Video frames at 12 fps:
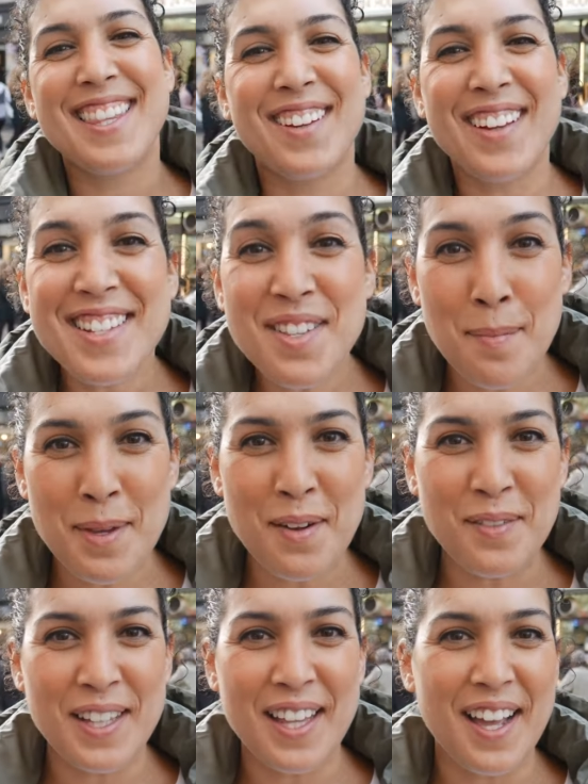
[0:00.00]
There is a bit
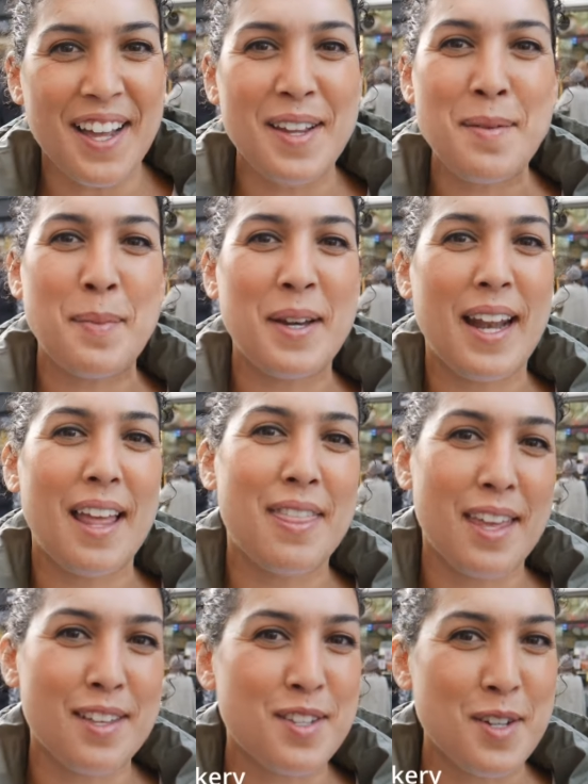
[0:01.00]
of a line, but I
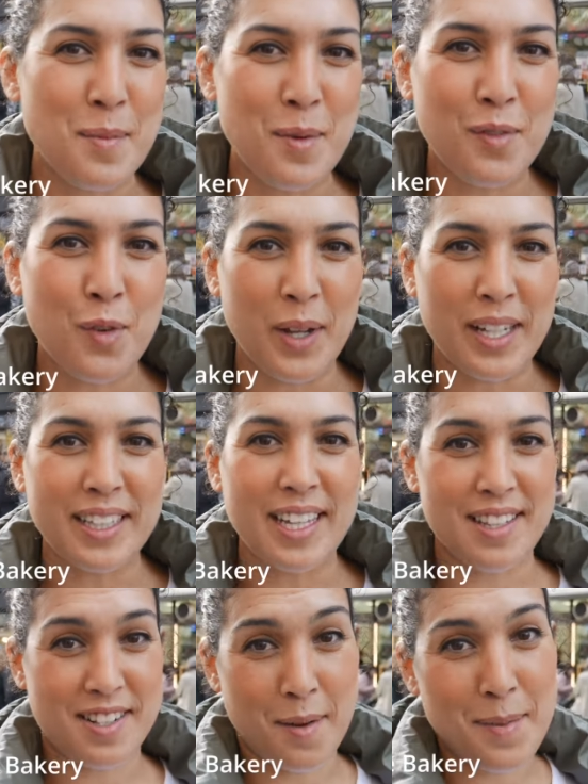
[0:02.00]
think it's gonna move quickly.
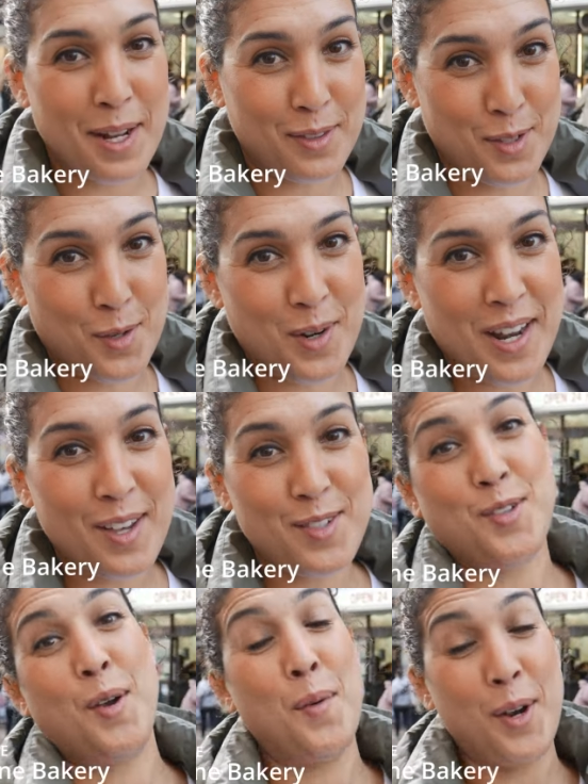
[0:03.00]
It's coming out the door now,
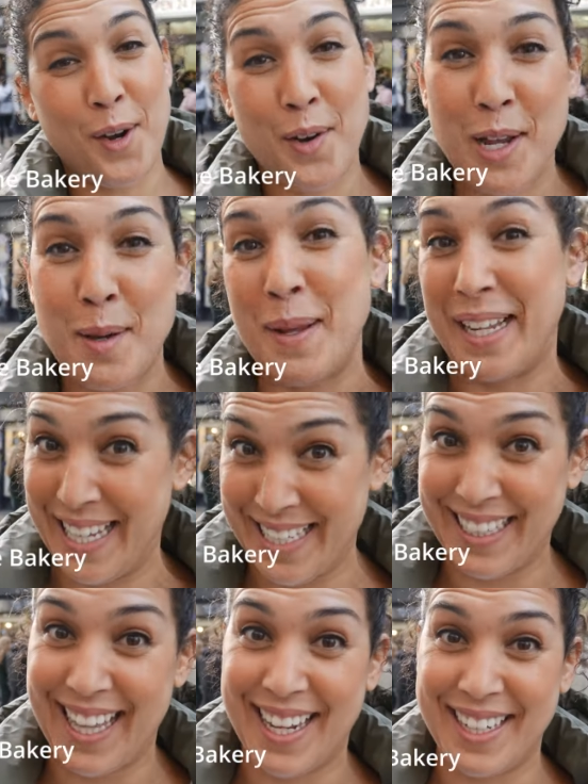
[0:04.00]
so I wanna hurry up and get in
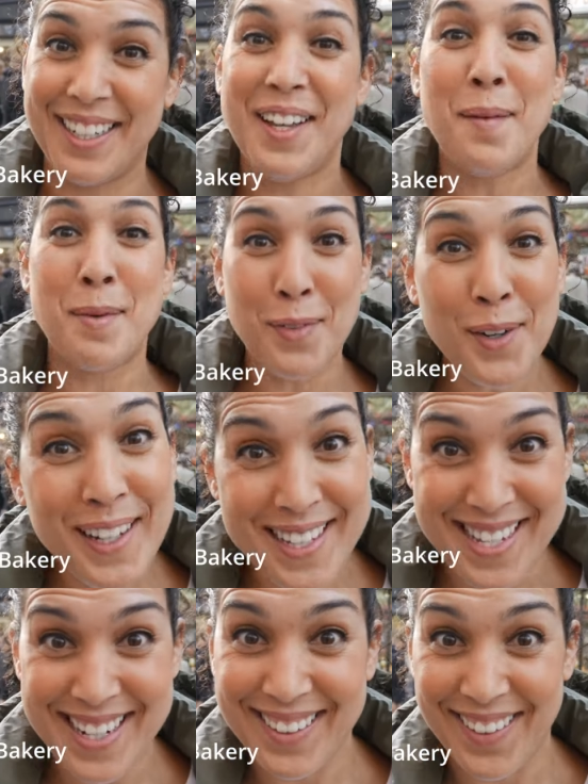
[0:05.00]
line before it
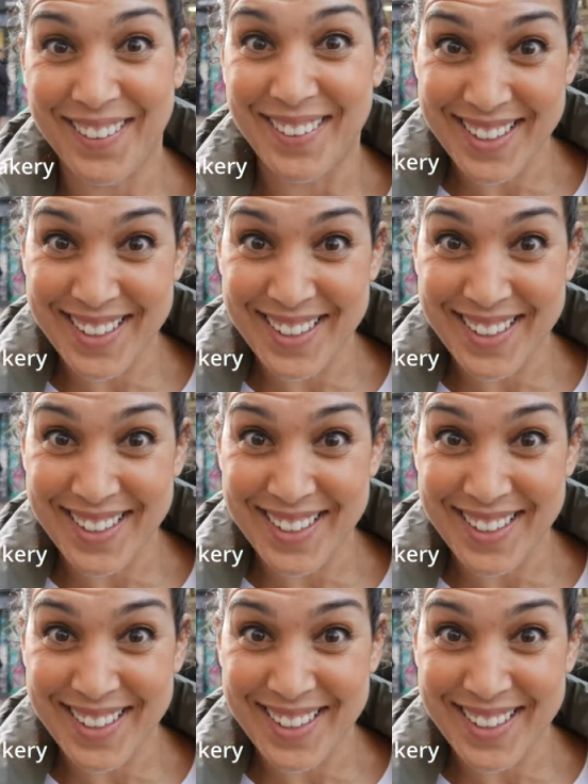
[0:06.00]
gets any longer.